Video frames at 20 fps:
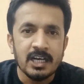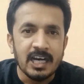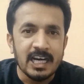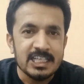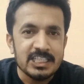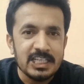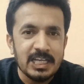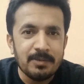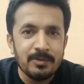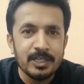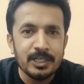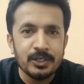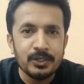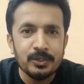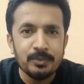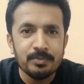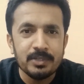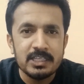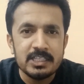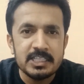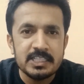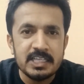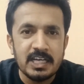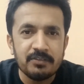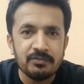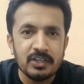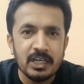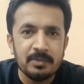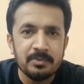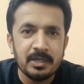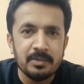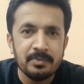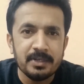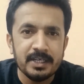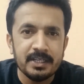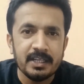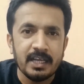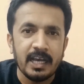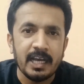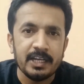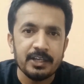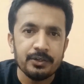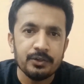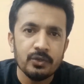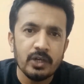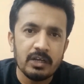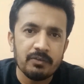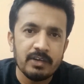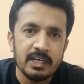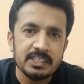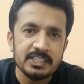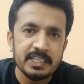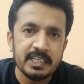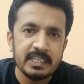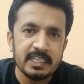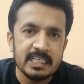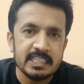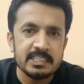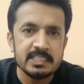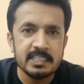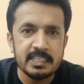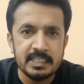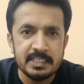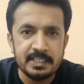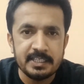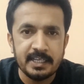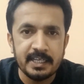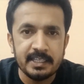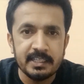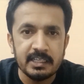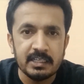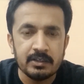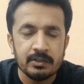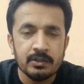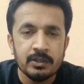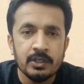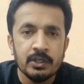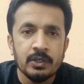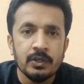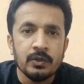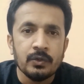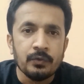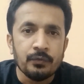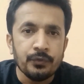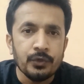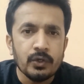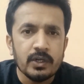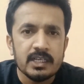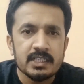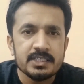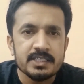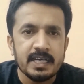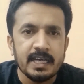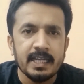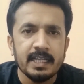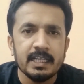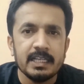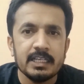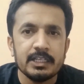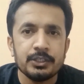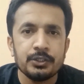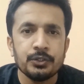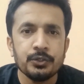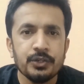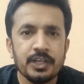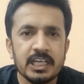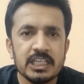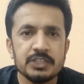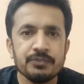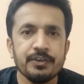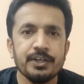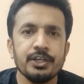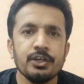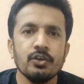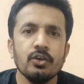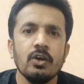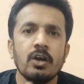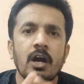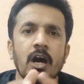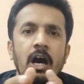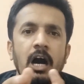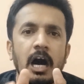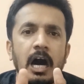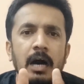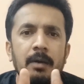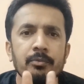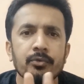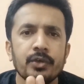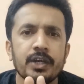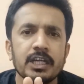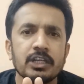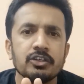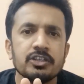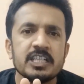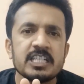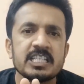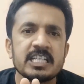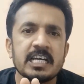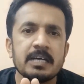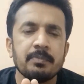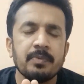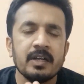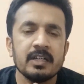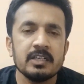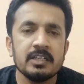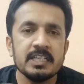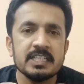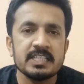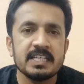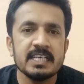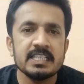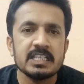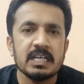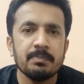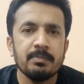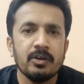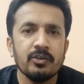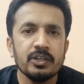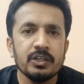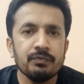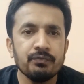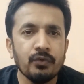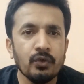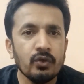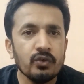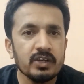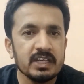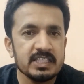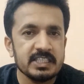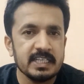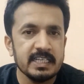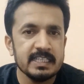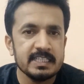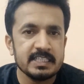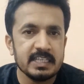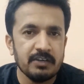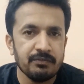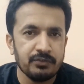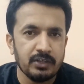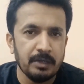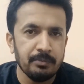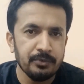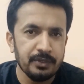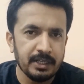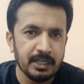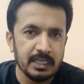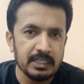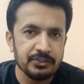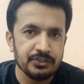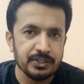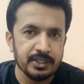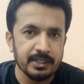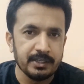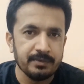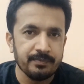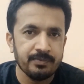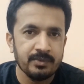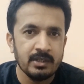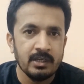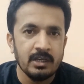Assalamu alaikum, this is Aftab Ahmad and you are watching Let's Learn Together. Viewers, in today's video, I'm going to discuss about the 4 skills of communication.